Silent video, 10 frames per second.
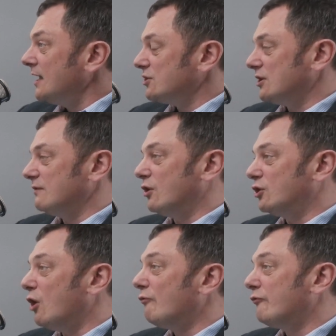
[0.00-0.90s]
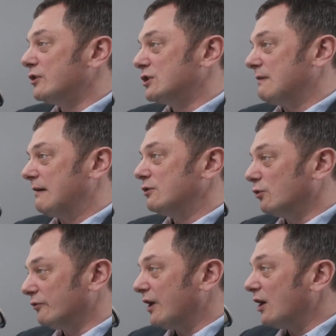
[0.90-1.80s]
So you've got confidence around
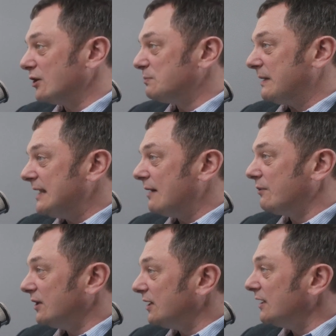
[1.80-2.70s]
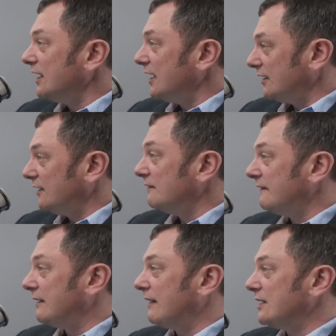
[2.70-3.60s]
all of the high-speed networking and
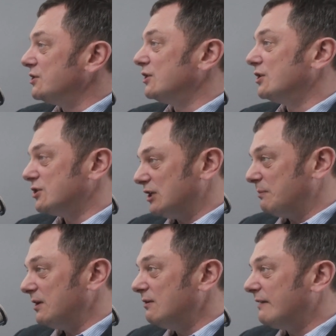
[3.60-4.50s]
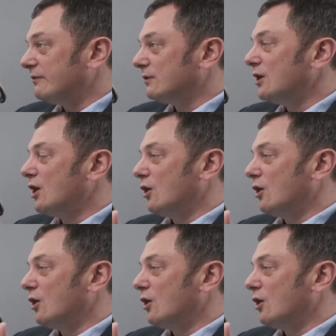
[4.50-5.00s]
configuration at a GPU level,